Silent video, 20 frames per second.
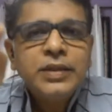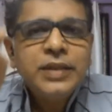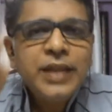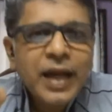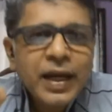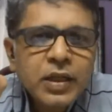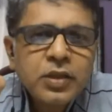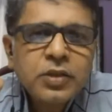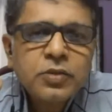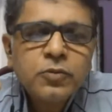
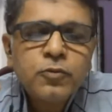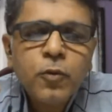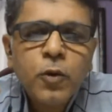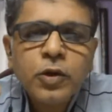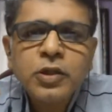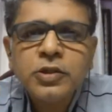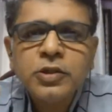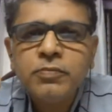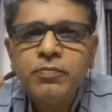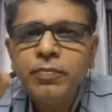That is
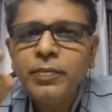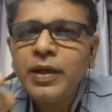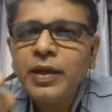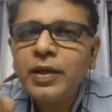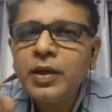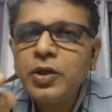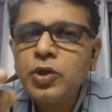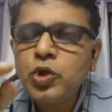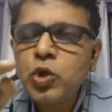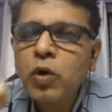what is
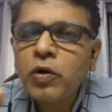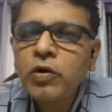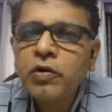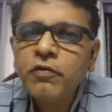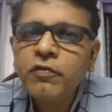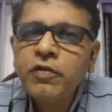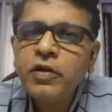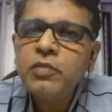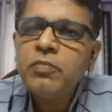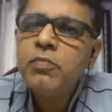making
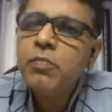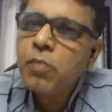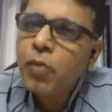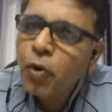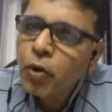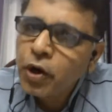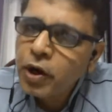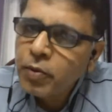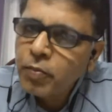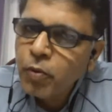geography
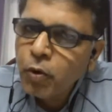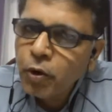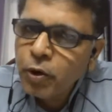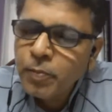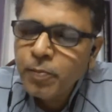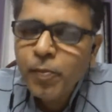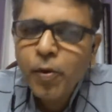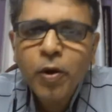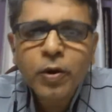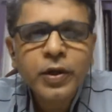more and more
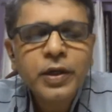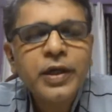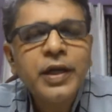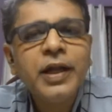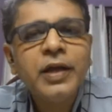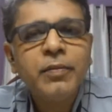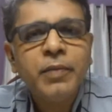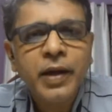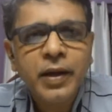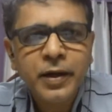
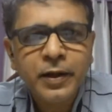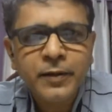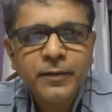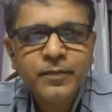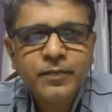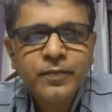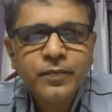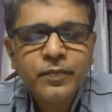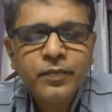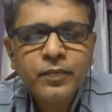important day by day.